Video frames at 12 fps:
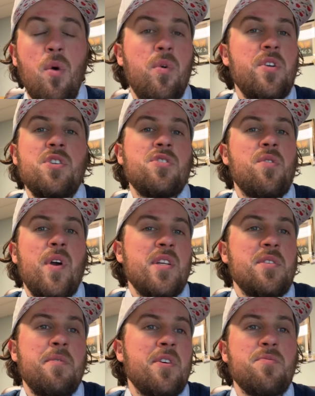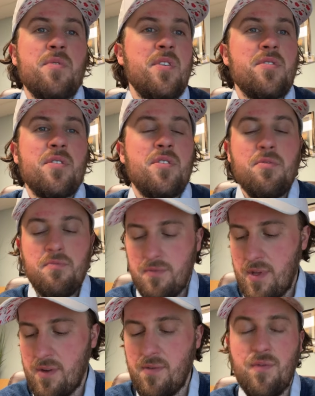Which is crazy because we used to do
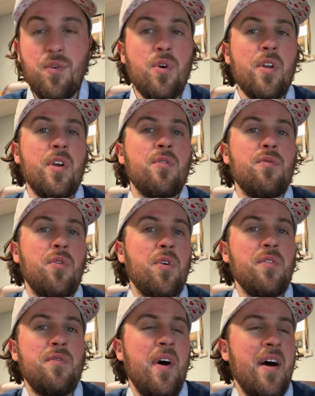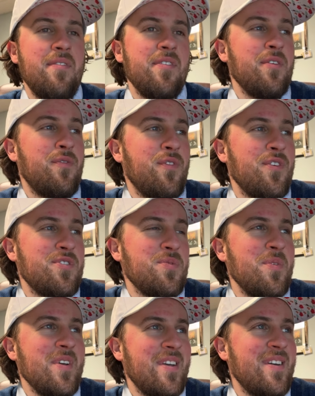like forty or forty-five in the
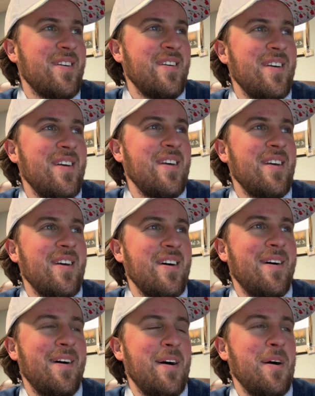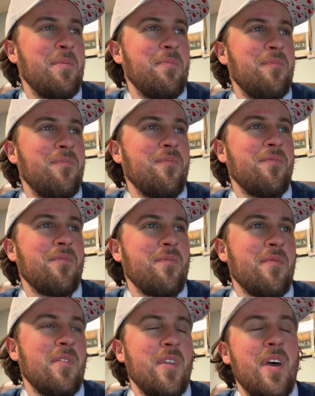first week. Um,
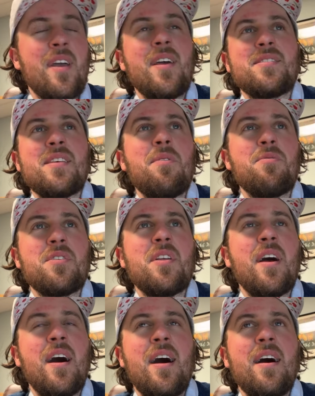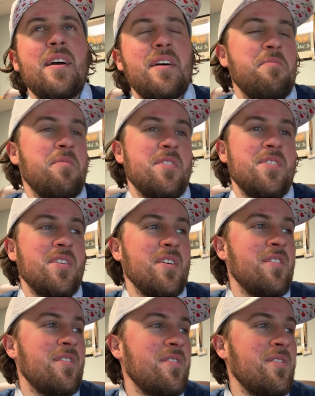I guess that was on the high end, but
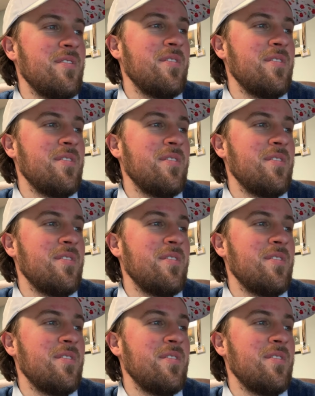still.